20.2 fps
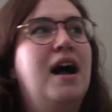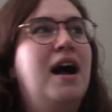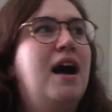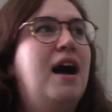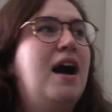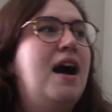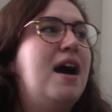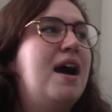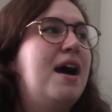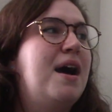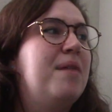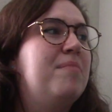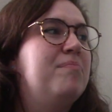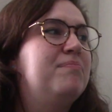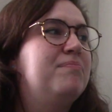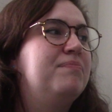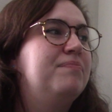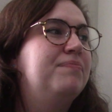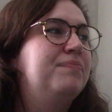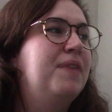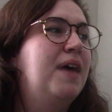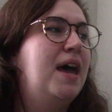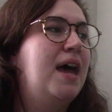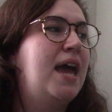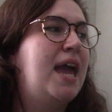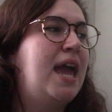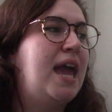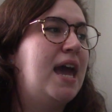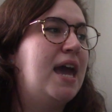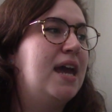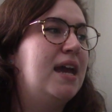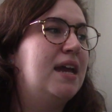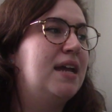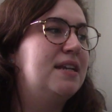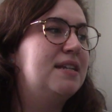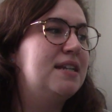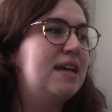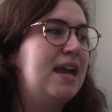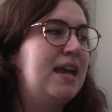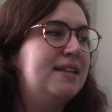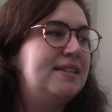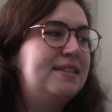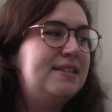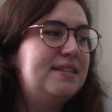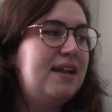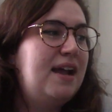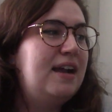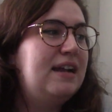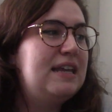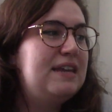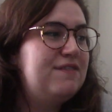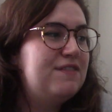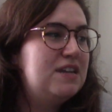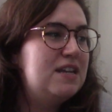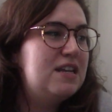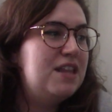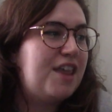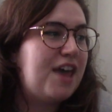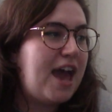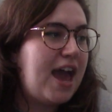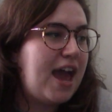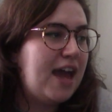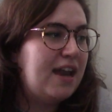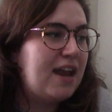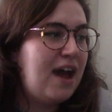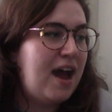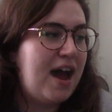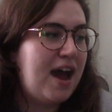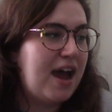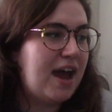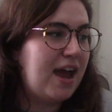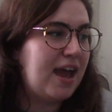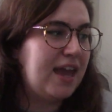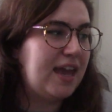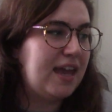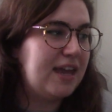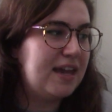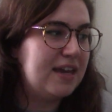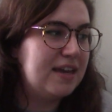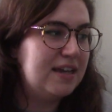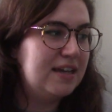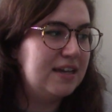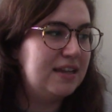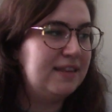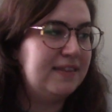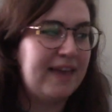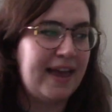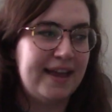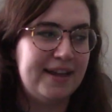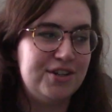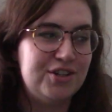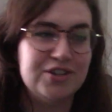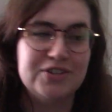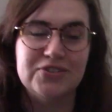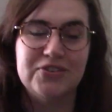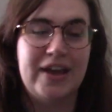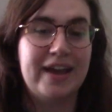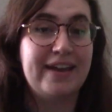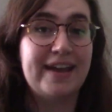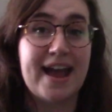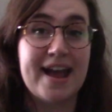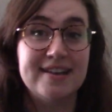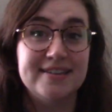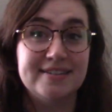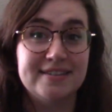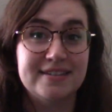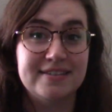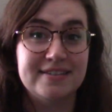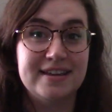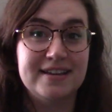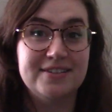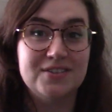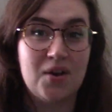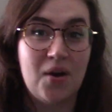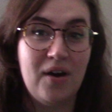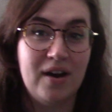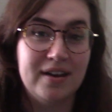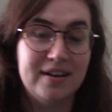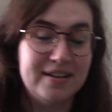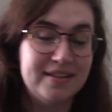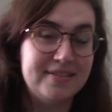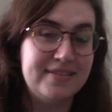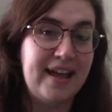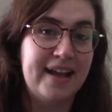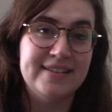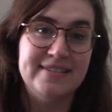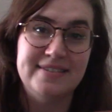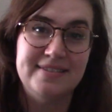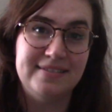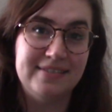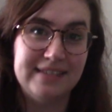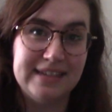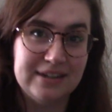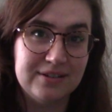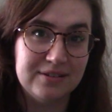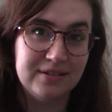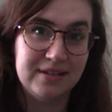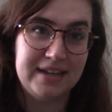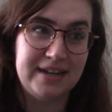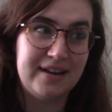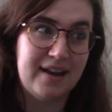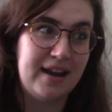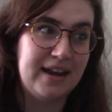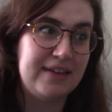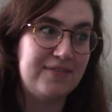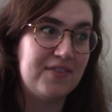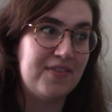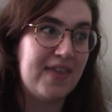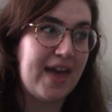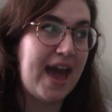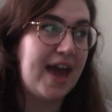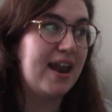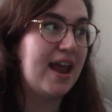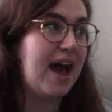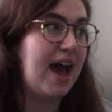And it's not even that I like just like casting things on. That's literally not even that.